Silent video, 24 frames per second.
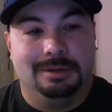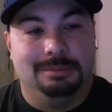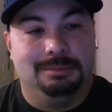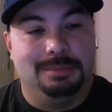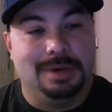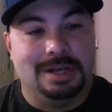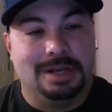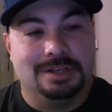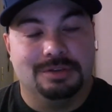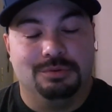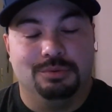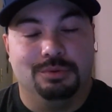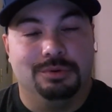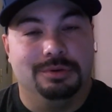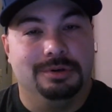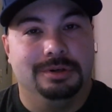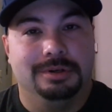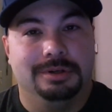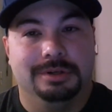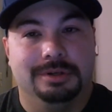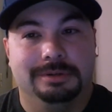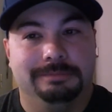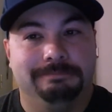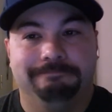bats weren't
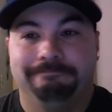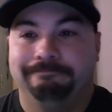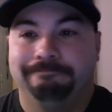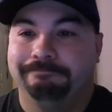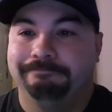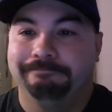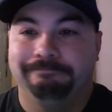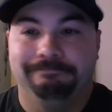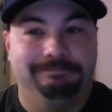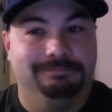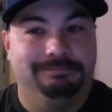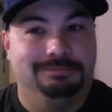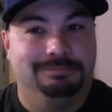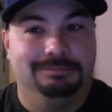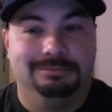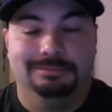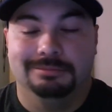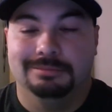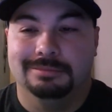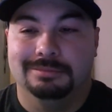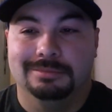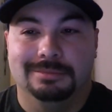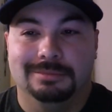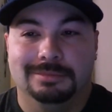um,
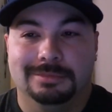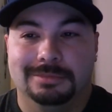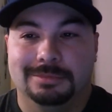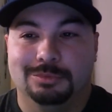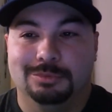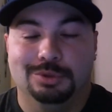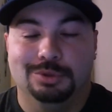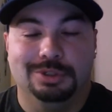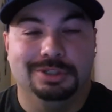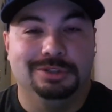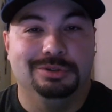really